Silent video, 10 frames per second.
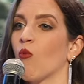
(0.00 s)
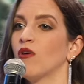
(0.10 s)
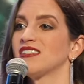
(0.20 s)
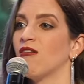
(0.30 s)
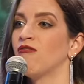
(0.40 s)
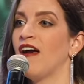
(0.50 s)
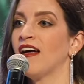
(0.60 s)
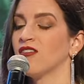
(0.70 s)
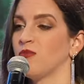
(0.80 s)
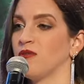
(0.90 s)
what's
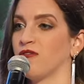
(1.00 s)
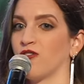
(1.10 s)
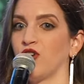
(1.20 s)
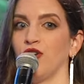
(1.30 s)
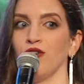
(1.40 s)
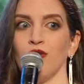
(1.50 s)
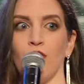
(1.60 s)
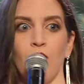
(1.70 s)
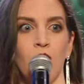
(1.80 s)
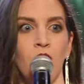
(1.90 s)
available for
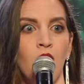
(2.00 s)
you,